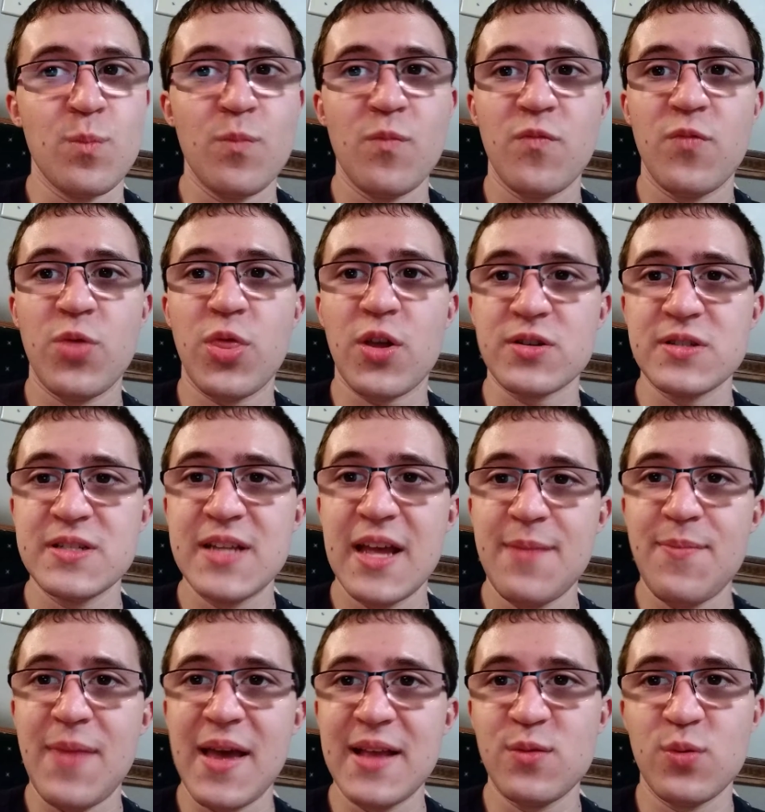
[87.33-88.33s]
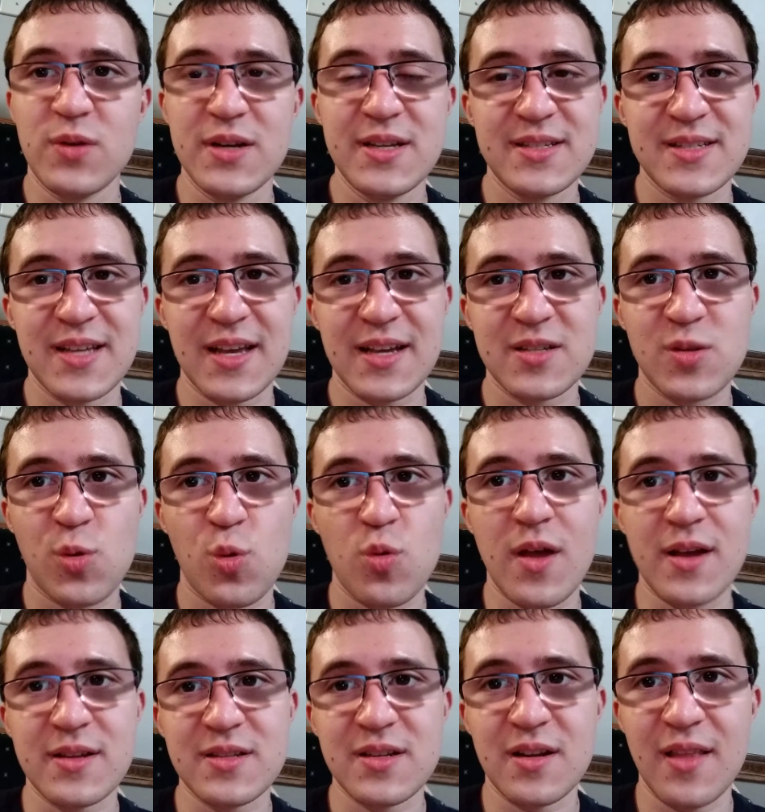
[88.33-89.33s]
Thursday, May 26th,
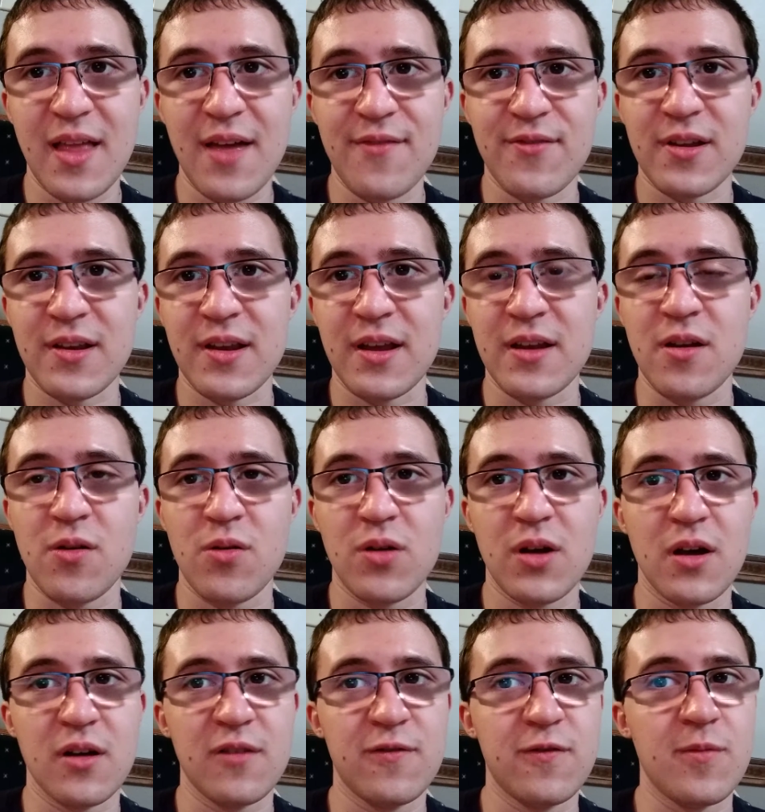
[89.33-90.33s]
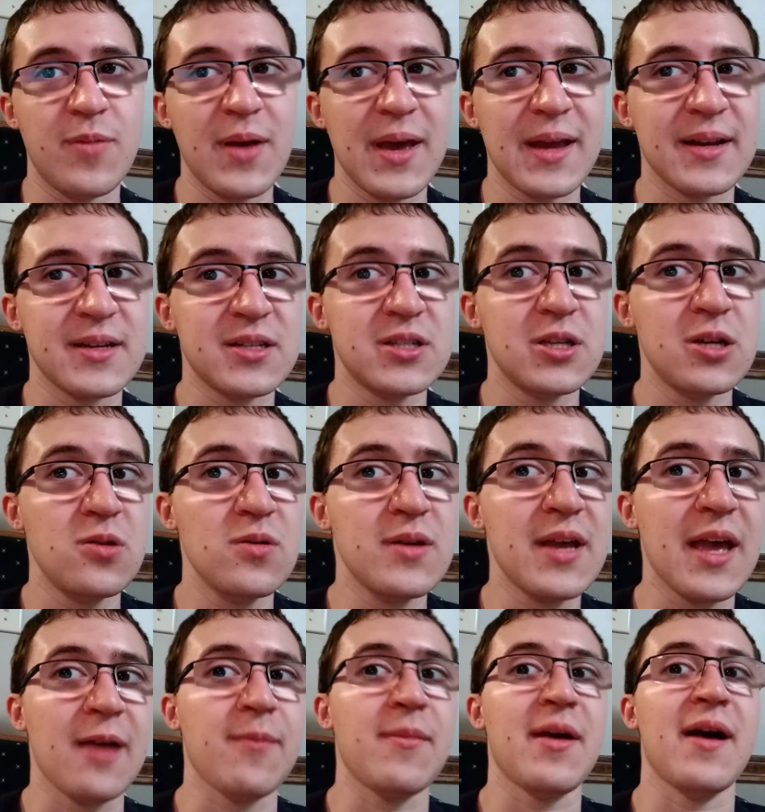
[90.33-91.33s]
2011. I know Kung Fu Panda 2
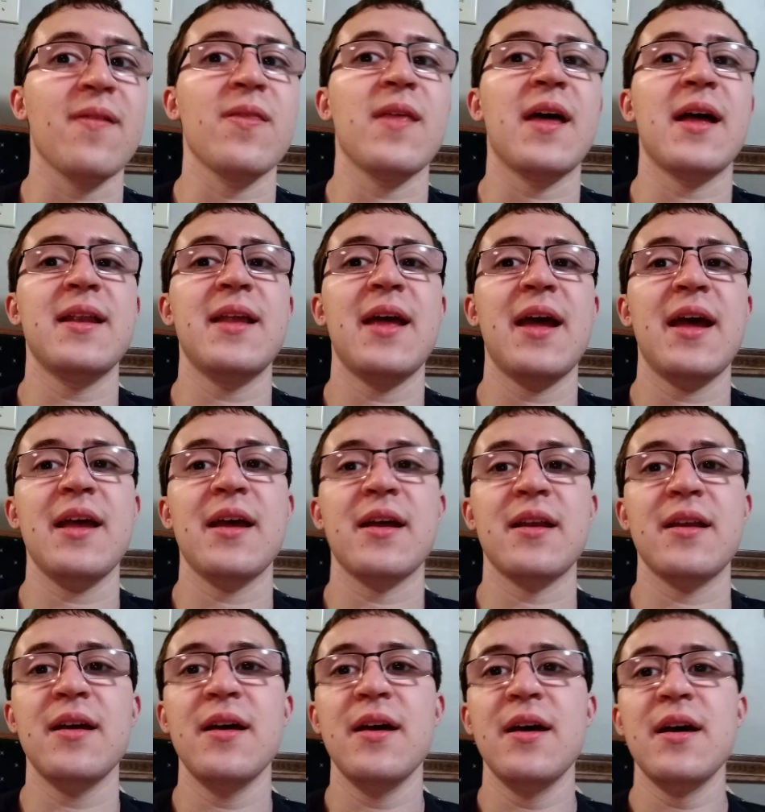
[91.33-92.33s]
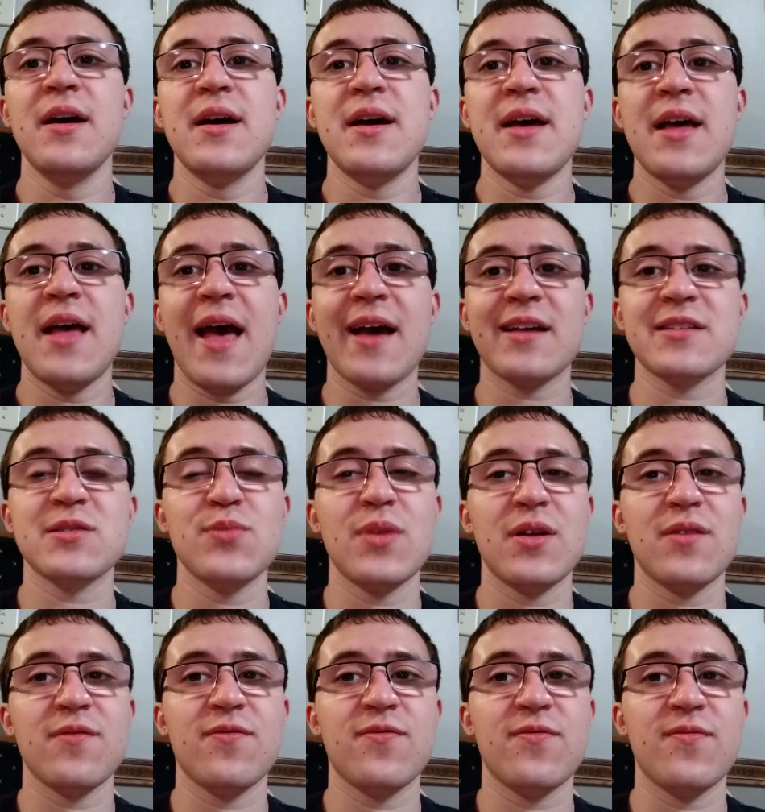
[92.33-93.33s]
came out that day, and
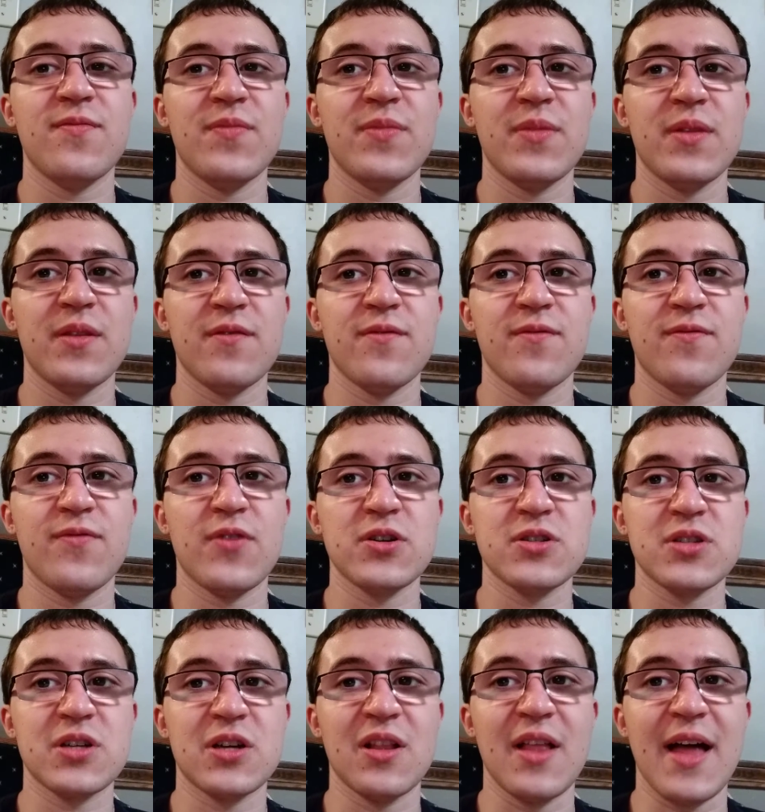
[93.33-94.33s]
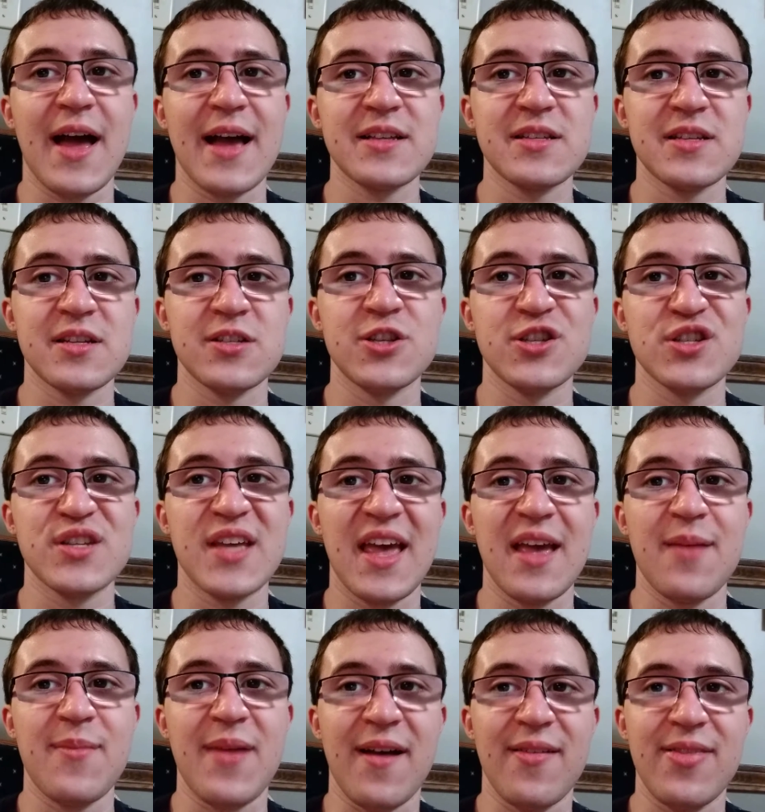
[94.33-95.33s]
X-Men First Class had just
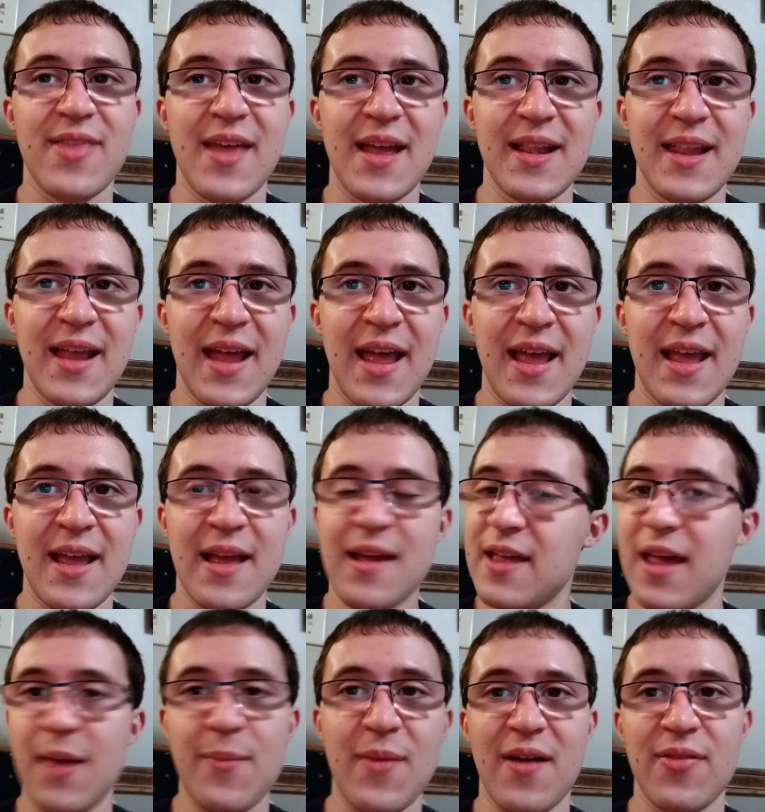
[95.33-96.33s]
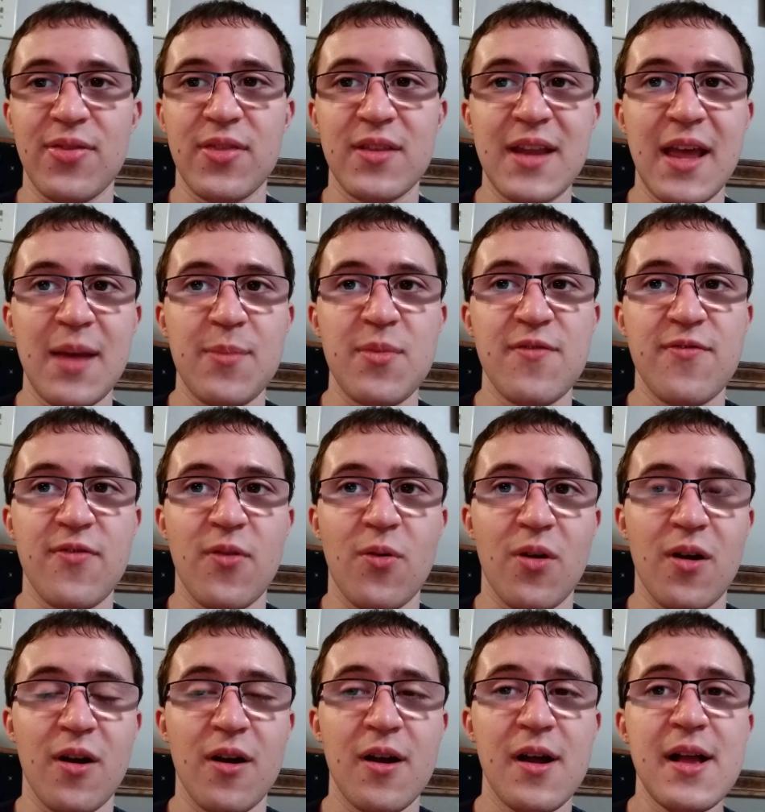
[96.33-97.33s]
came out that day. It came out the day
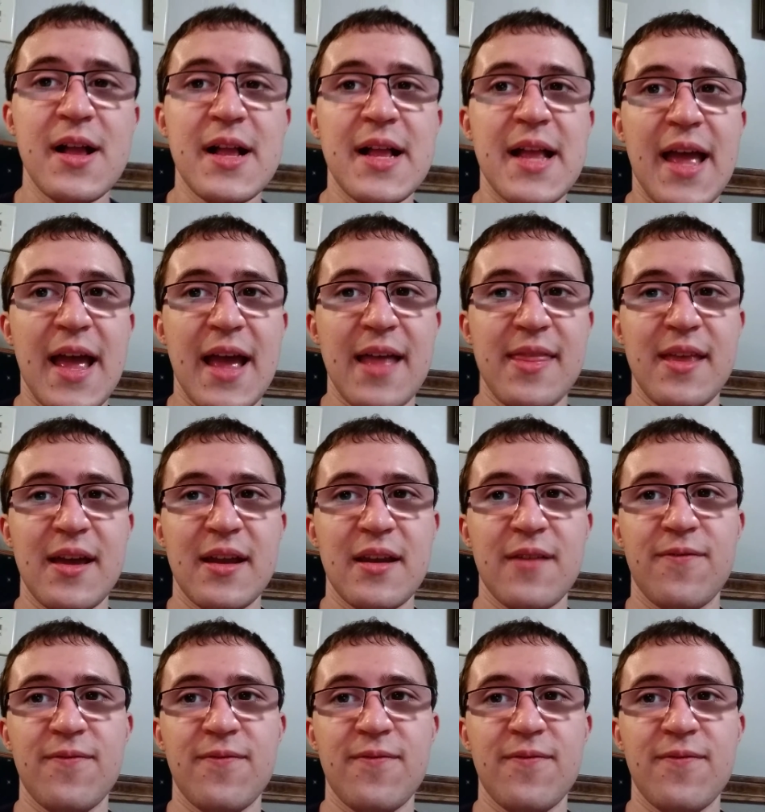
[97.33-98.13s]
before, and then